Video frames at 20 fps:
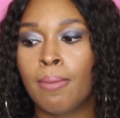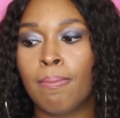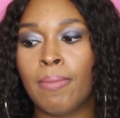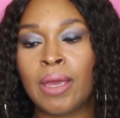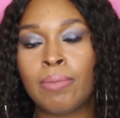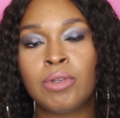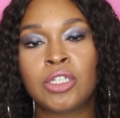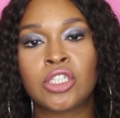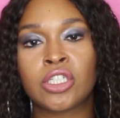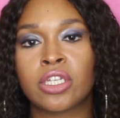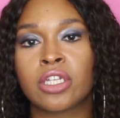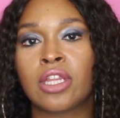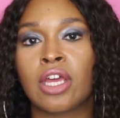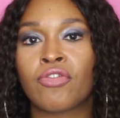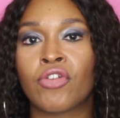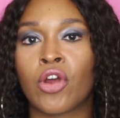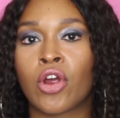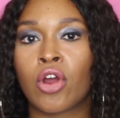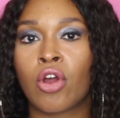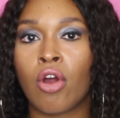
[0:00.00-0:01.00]
maybe she
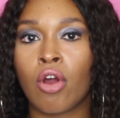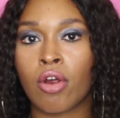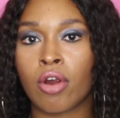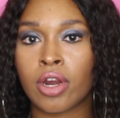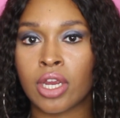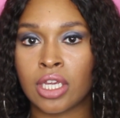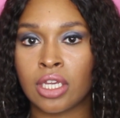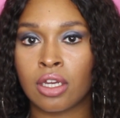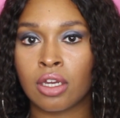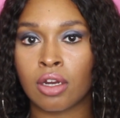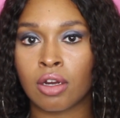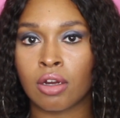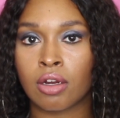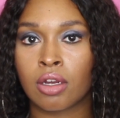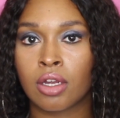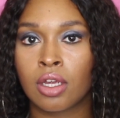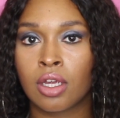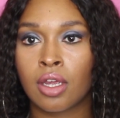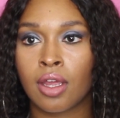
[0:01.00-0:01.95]
left her car here